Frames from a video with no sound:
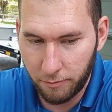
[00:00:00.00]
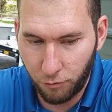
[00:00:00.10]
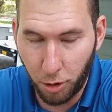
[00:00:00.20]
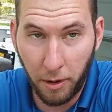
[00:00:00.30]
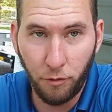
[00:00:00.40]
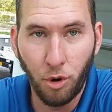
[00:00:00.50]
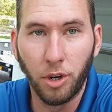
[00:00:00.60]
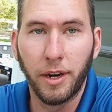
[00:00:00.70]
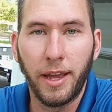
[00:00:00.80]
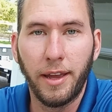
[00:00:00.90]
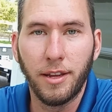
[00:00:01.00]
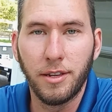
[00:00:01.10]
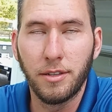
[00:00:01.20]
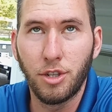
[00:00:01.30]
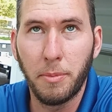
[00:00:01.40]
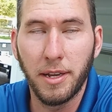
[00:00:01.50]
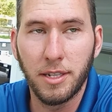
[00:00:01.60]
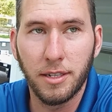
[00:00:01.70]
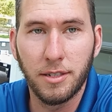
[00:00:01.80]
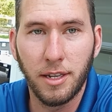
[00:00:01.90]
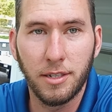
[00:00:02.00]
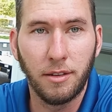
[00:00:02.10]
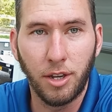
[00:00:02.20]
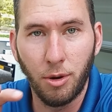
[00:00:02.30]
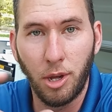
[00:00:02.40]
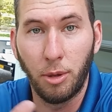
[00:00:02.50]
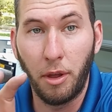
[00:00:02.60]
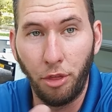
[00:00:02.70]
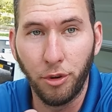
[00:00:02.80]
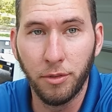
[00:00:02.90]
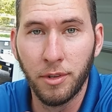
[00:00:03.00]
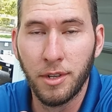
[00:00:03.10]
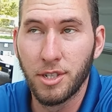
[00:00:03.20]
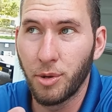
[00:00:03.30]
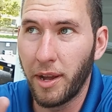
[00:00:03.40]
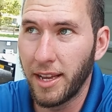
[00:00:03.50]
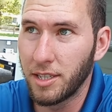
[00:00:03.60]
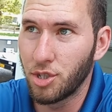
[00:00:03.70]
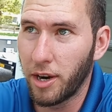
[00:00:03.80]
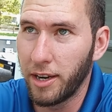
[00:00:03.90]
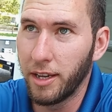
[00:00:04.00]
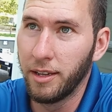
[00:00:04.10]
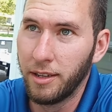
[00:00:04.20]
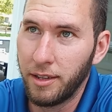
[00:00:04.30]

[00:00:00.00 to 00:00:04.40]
4x4 and 2x6 doesn't go all the way through, so I had to try to